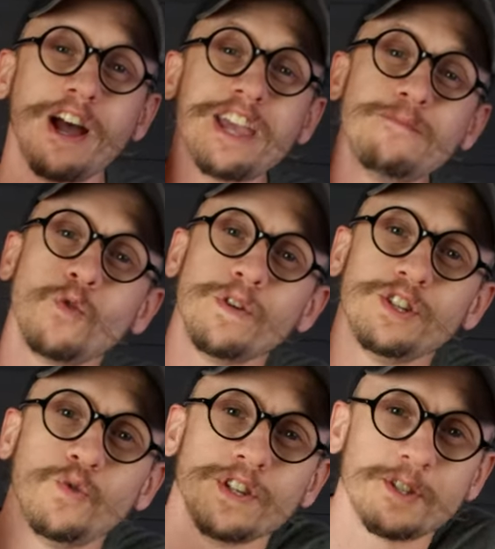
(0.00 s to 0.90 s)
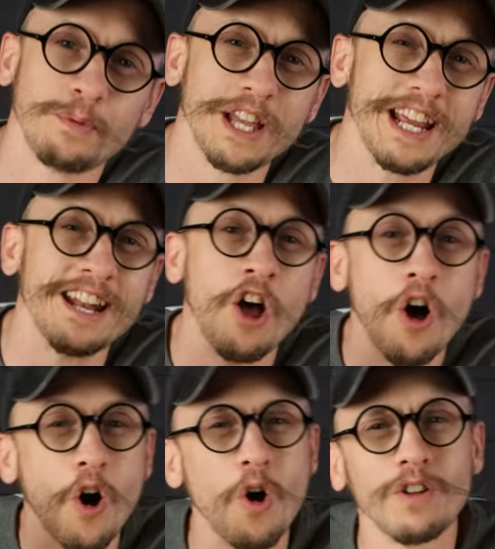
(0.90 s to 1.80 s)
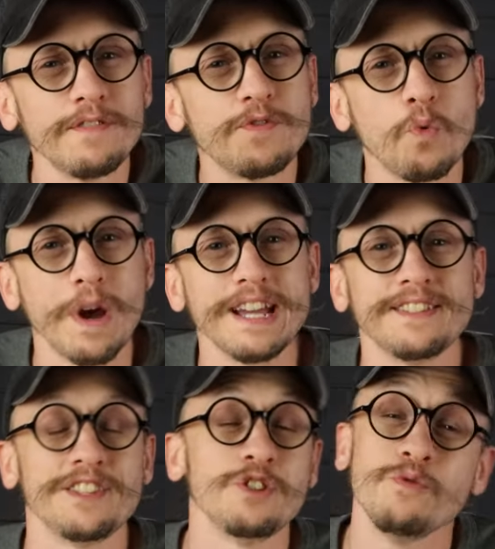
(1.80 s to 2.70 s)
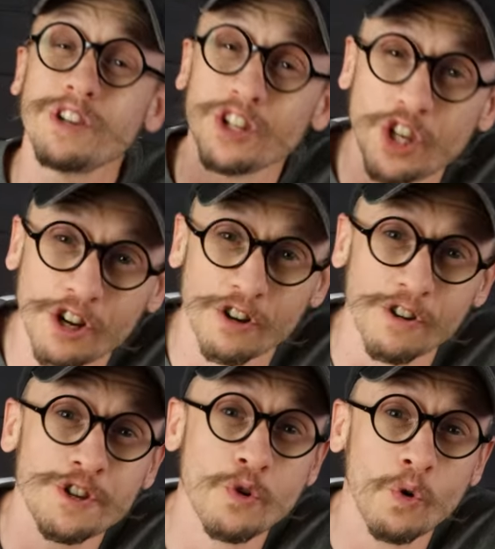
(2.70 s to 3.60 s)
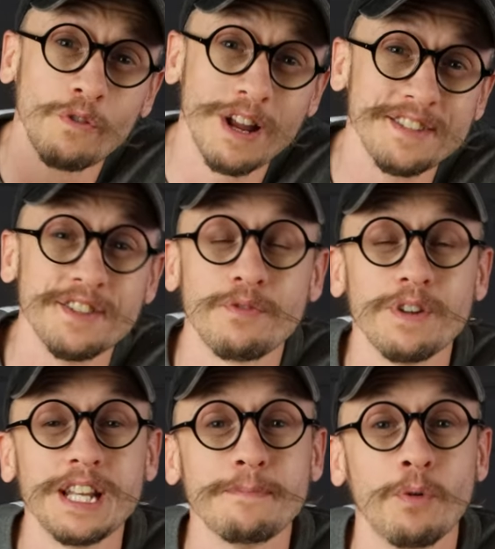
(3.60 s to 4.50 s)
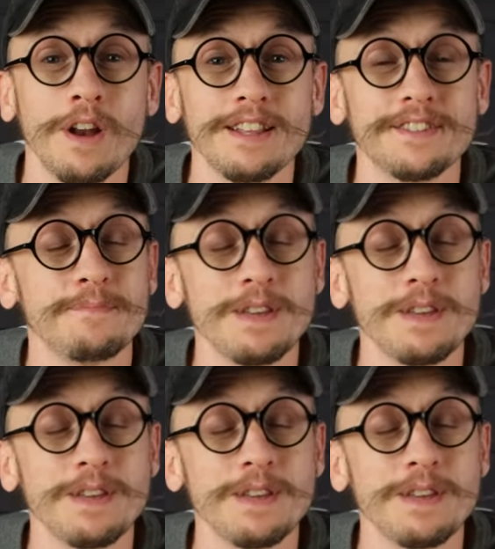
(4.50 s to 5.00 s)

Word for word: I am going to explain all of the ways that you can cure your resin 3D prints,